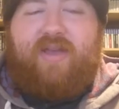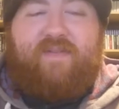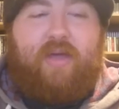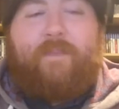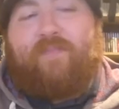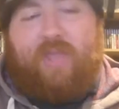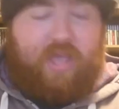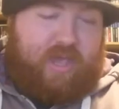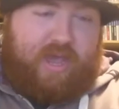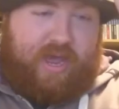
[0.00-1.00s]
or whatever.
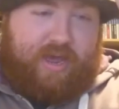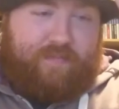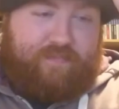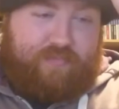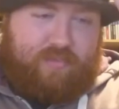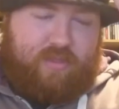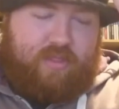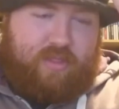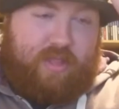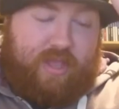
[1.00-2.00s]

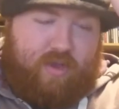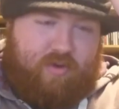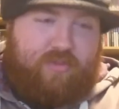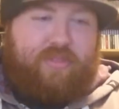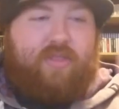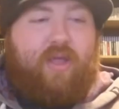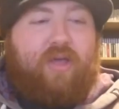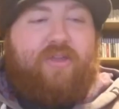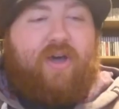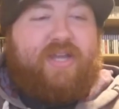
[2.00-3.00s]
The
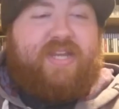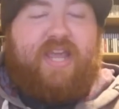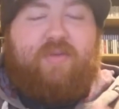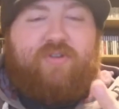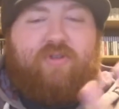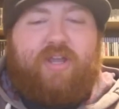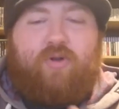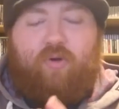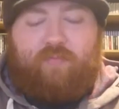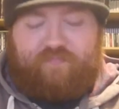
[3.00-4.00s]
other idea that was really
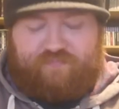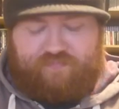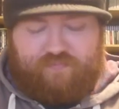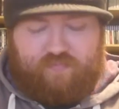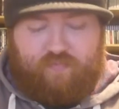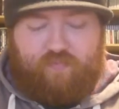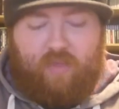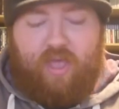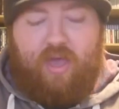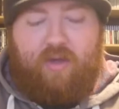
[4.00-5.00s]
cool
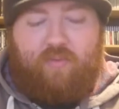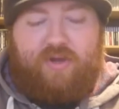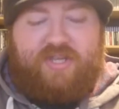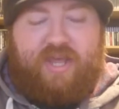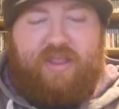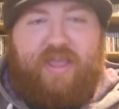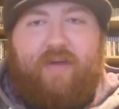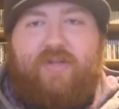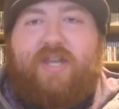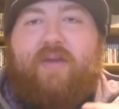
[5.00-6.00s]
was that
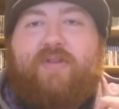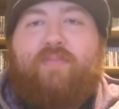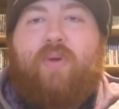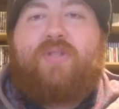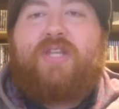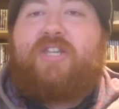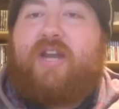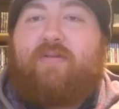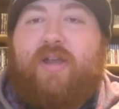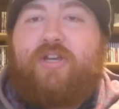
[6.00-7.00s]
there was it was
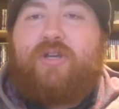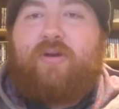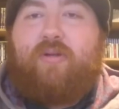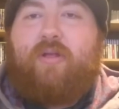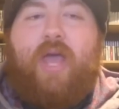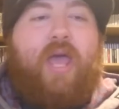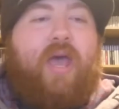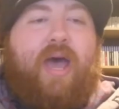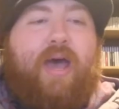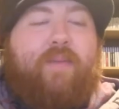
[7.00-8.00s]
multi-generational,
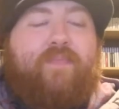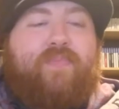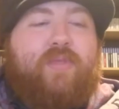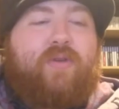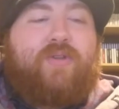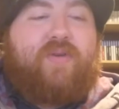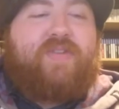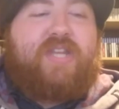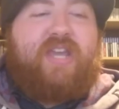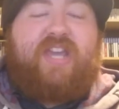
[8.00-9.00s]
because
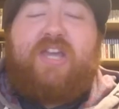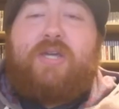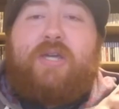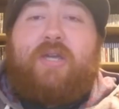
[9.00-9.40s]
obviously